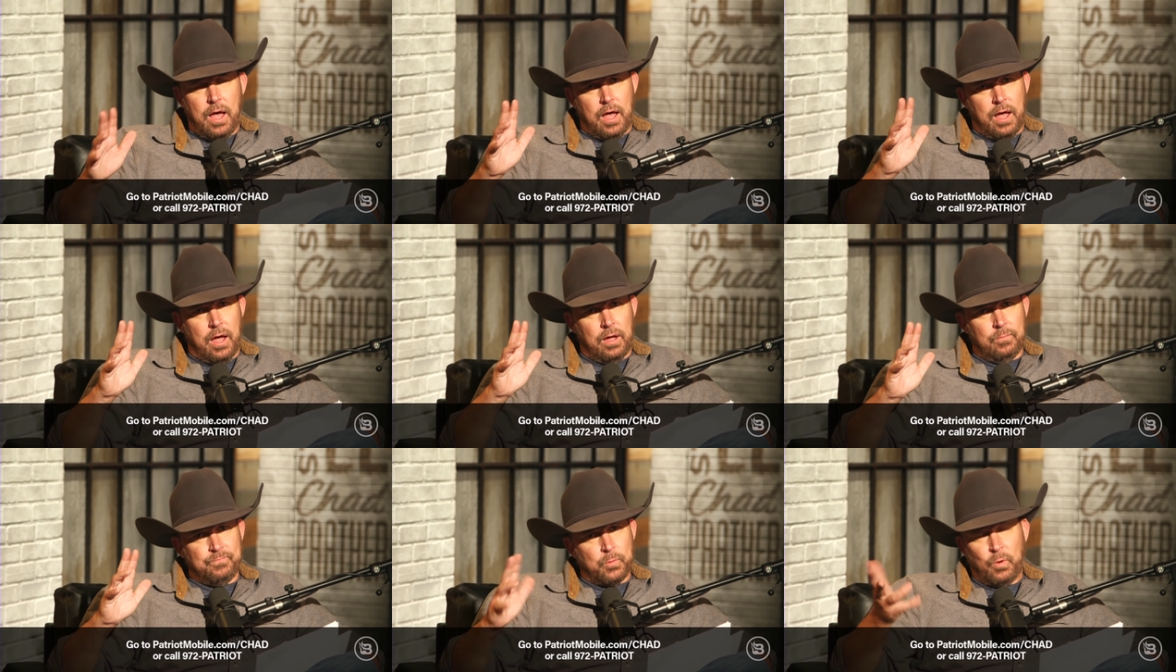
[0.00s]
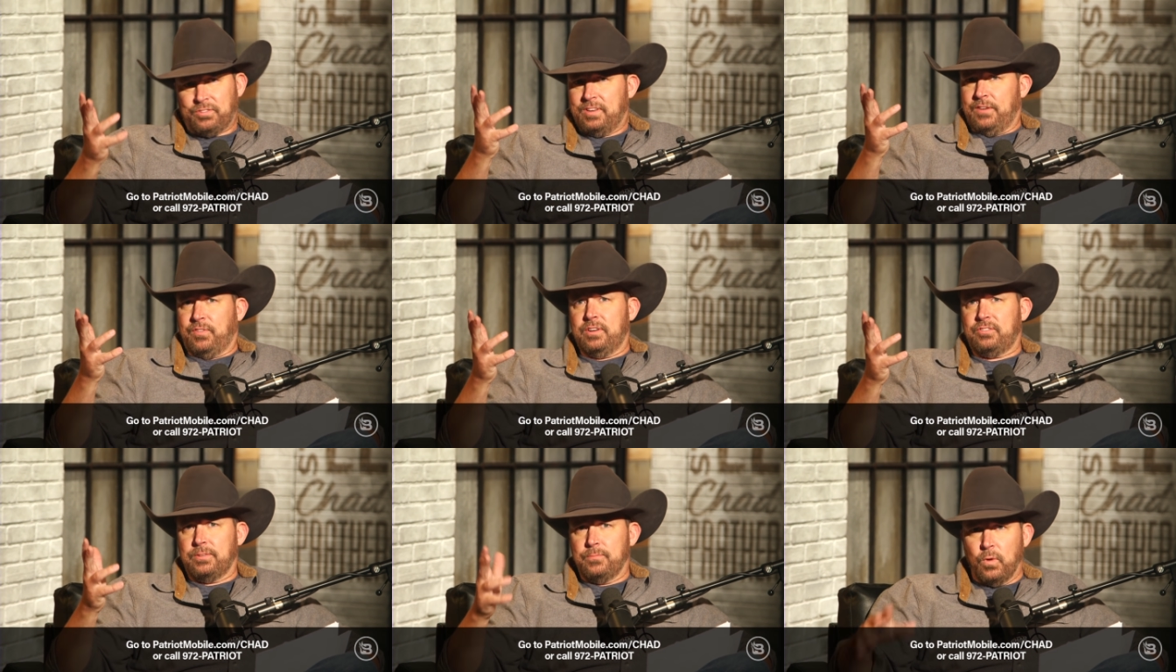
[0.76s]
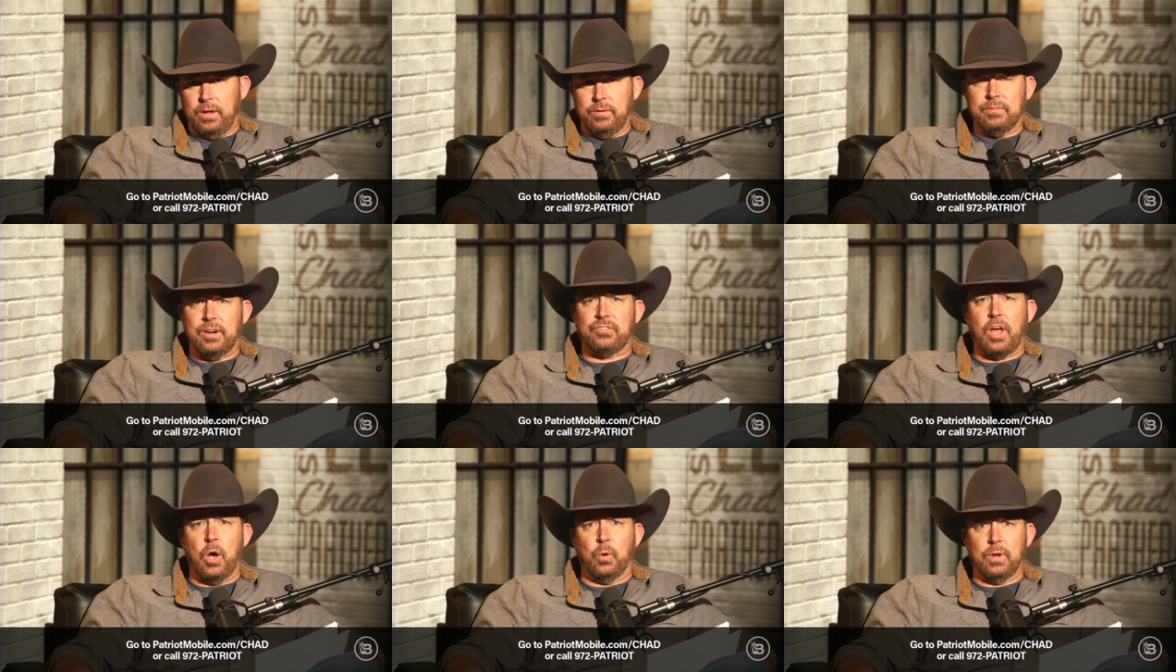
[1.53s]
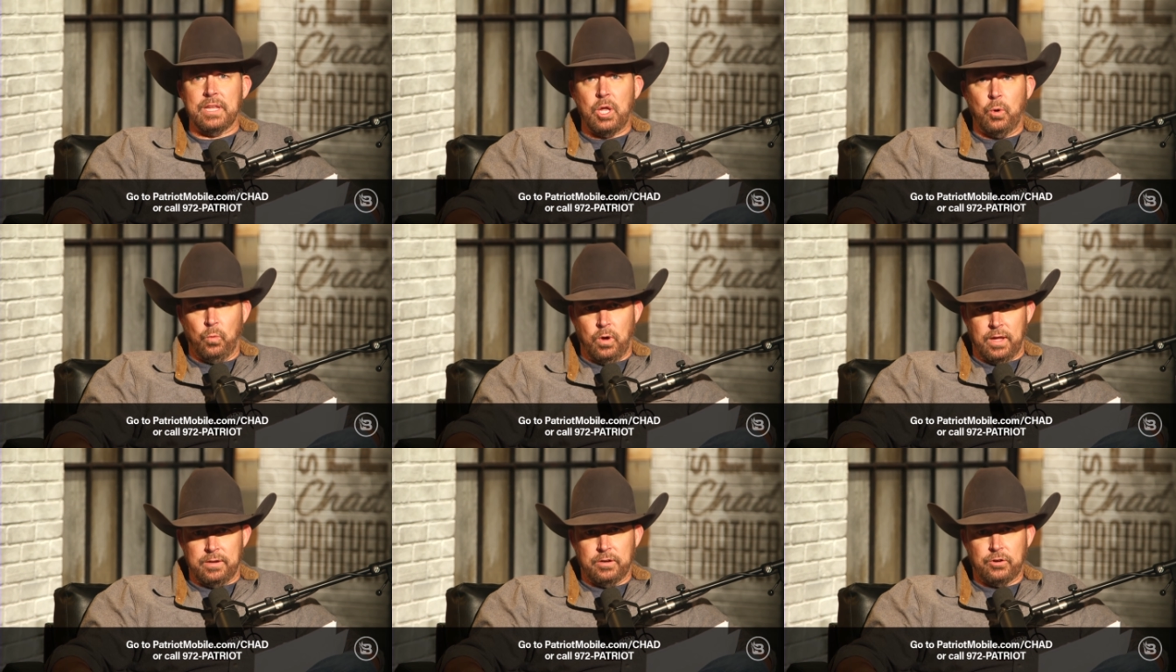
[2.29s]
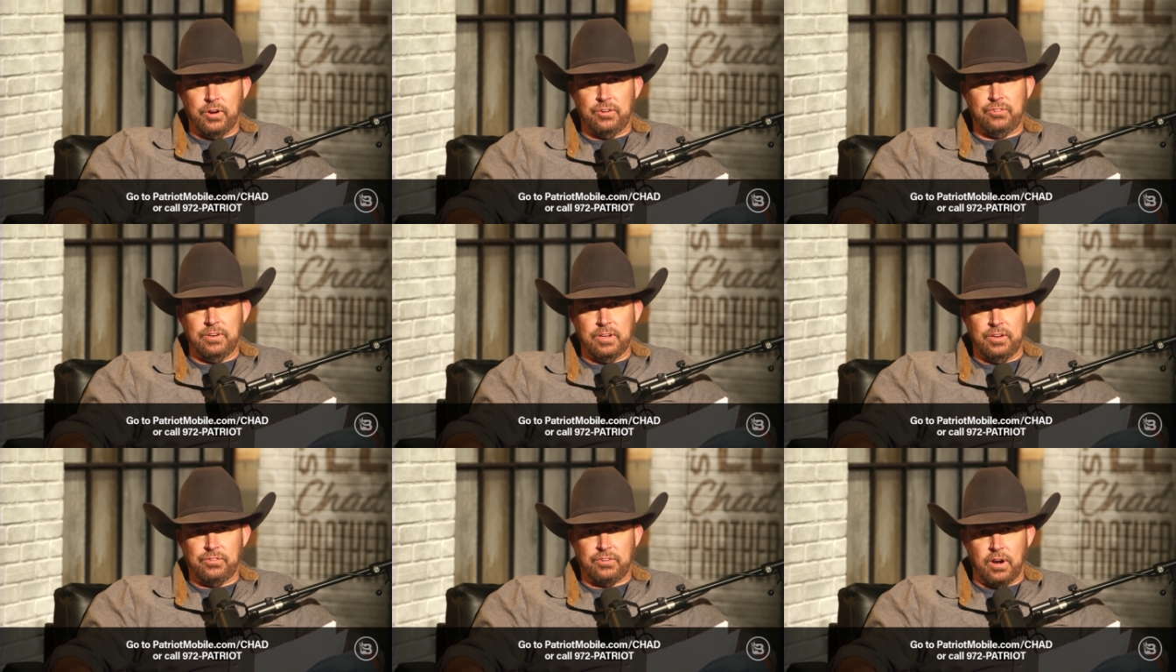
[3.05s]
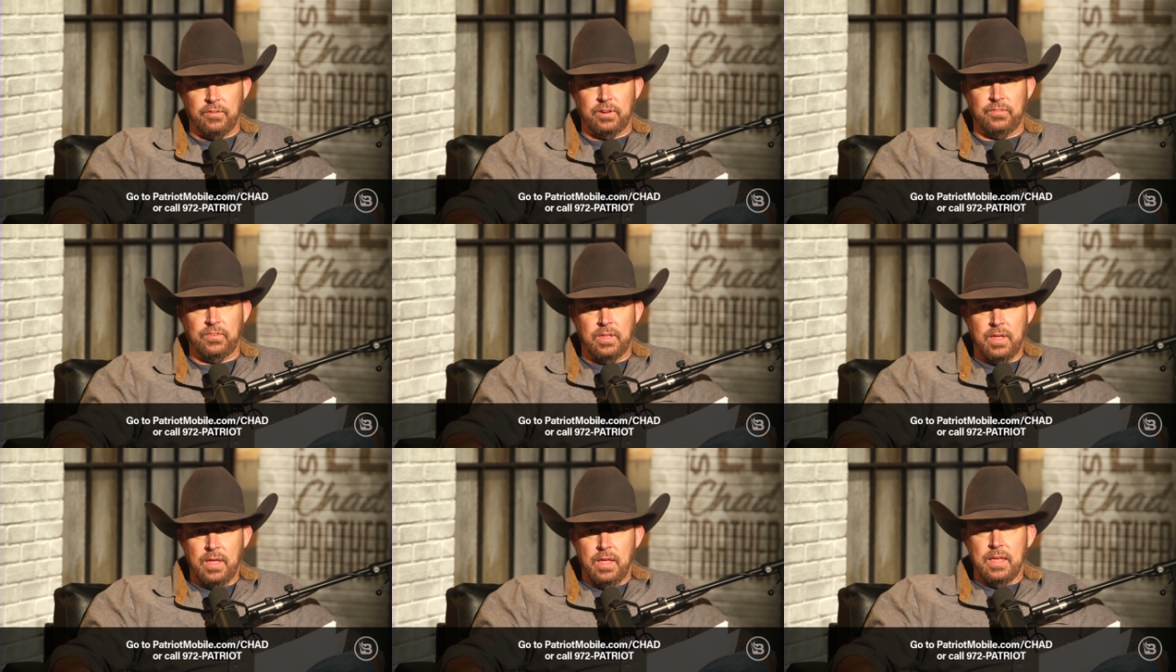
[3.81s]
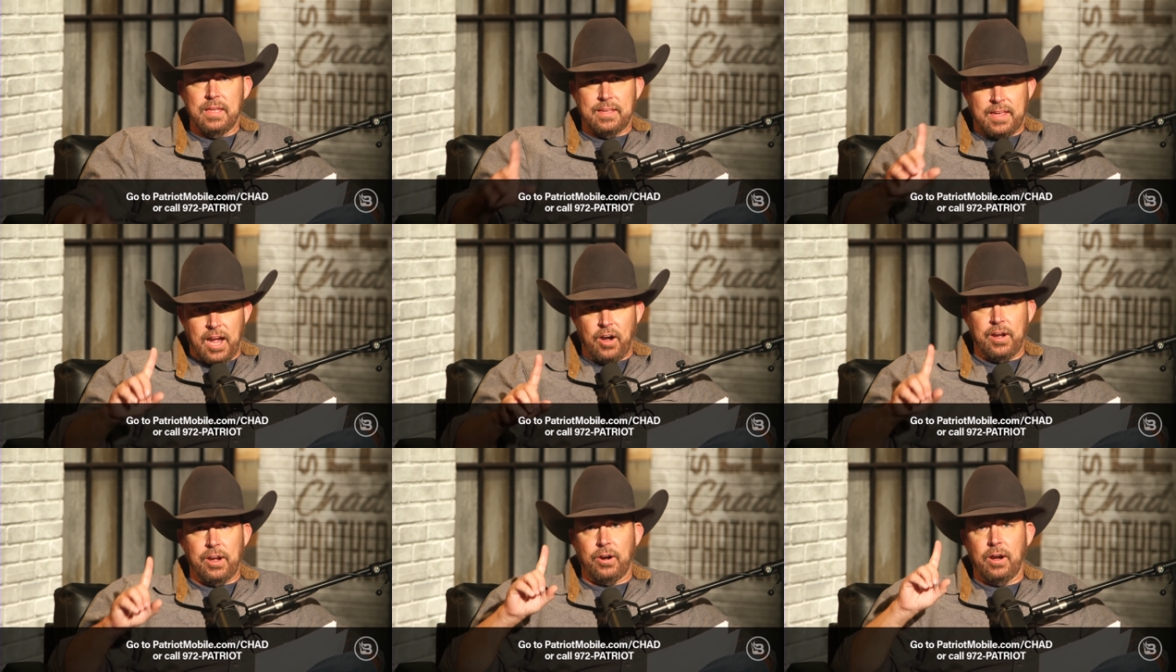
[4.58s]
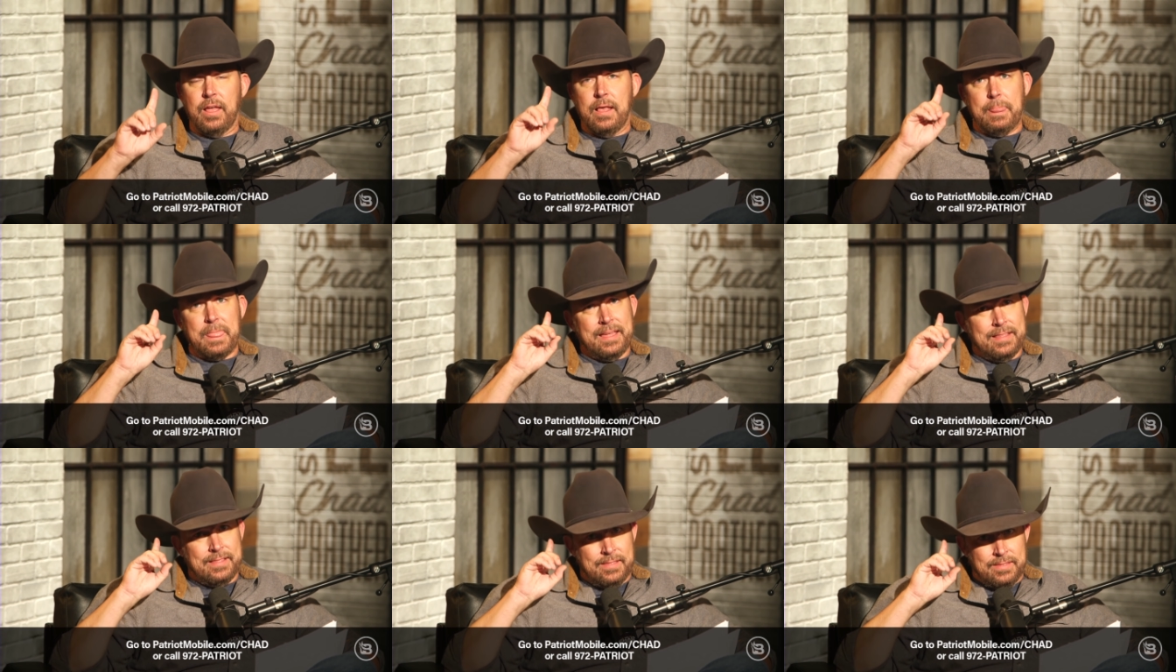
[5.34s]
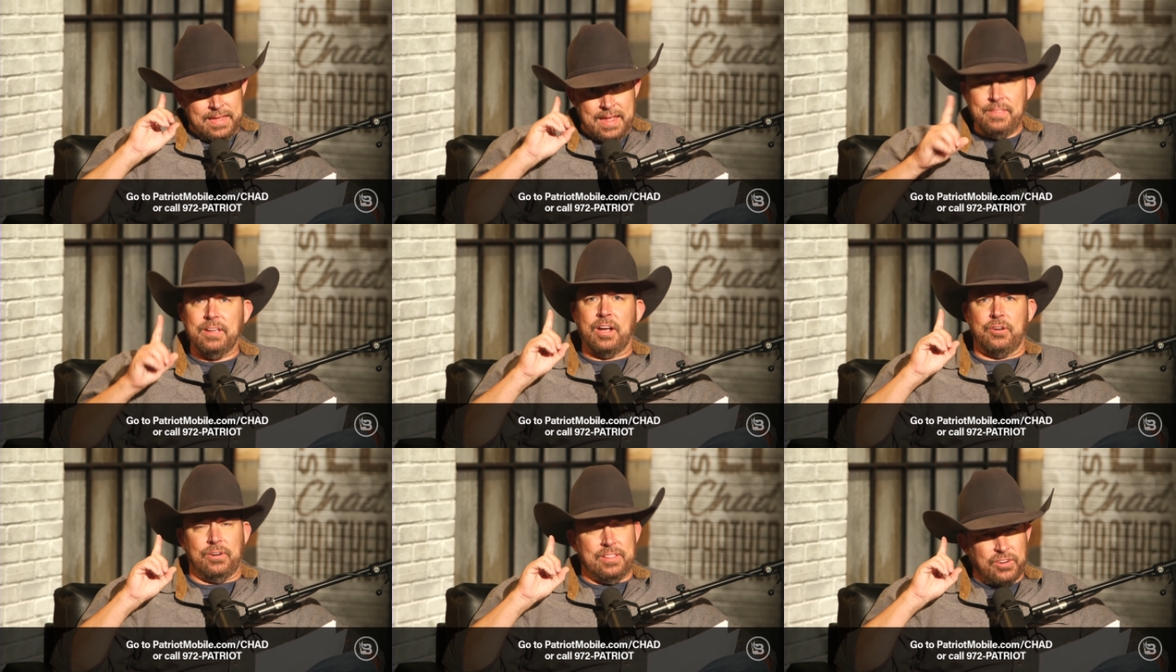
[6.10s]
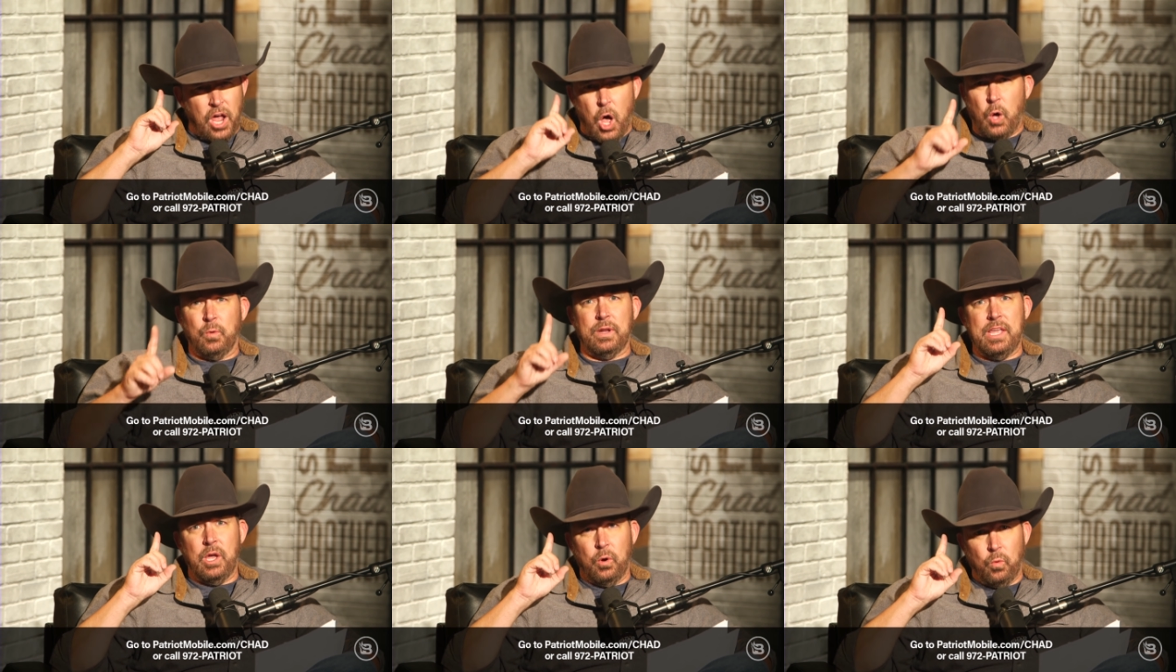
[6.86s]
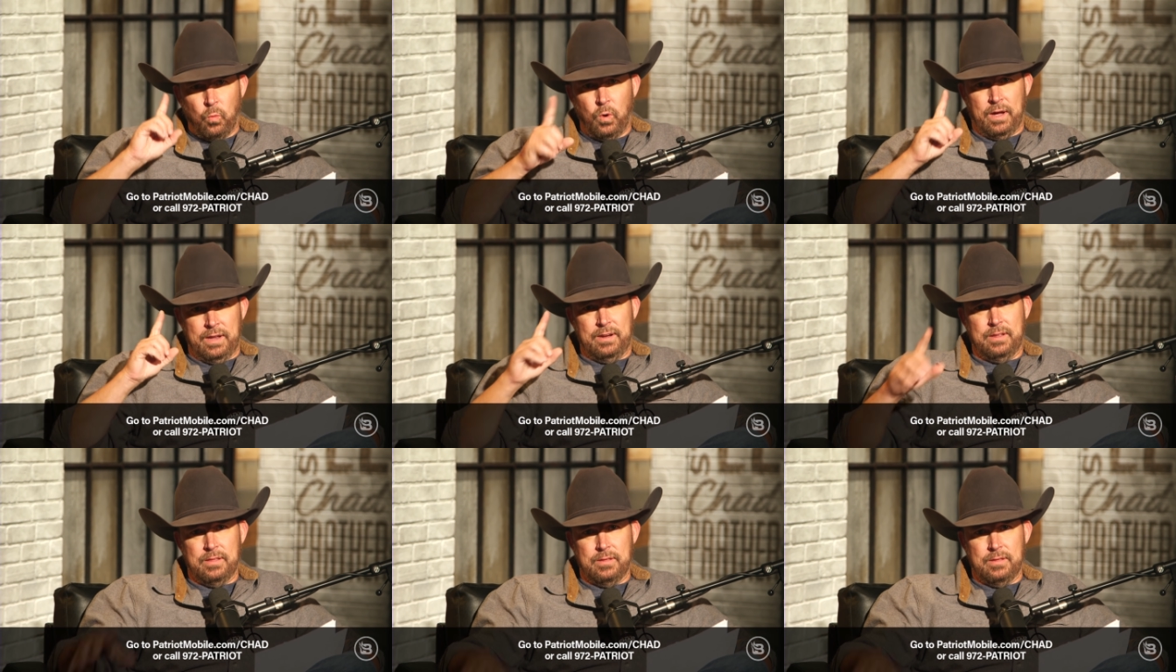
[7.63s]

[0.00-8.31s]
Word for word: uh, what's the difference? Well, there's only one Christian conservative carrier in the country. There's only one